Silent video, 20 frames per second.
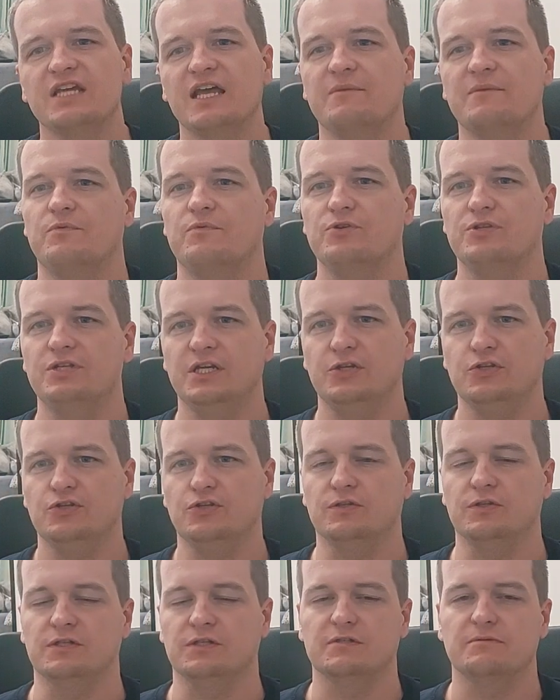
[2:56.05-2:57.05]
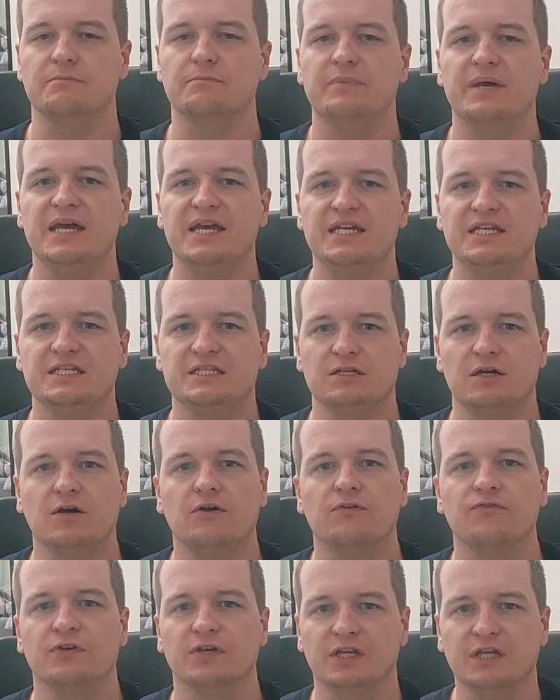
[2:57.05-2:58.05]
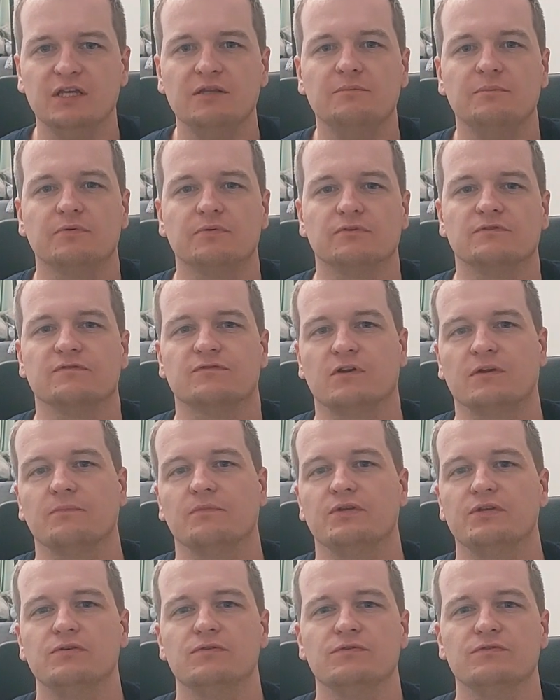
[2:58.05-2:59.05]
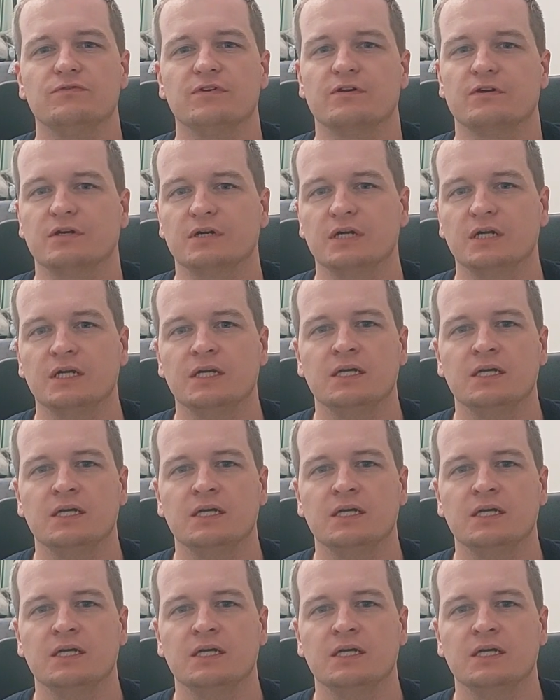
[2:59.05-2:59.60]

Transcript: and predictions based on the input from the user.